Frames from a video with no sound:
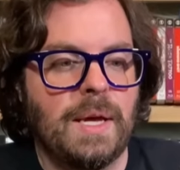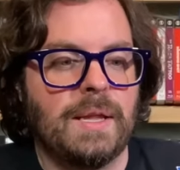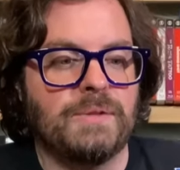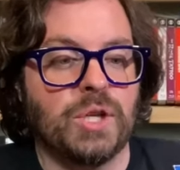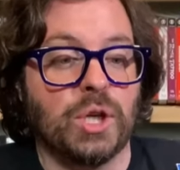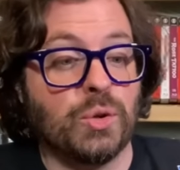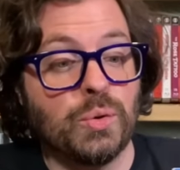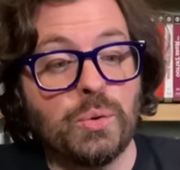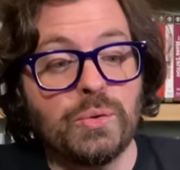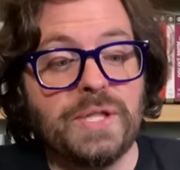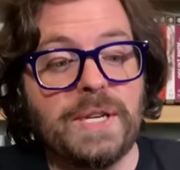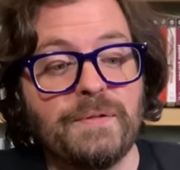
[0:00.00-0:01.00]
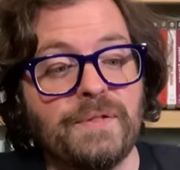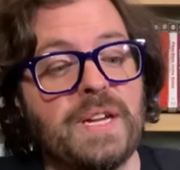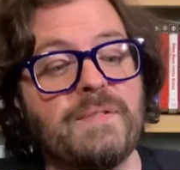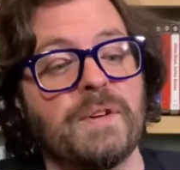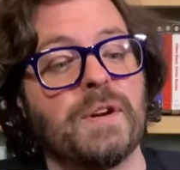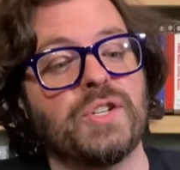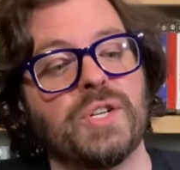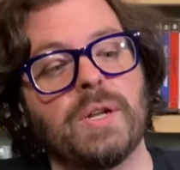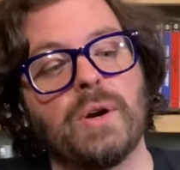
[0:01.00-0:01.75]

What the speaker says: There's a cruelty-free version.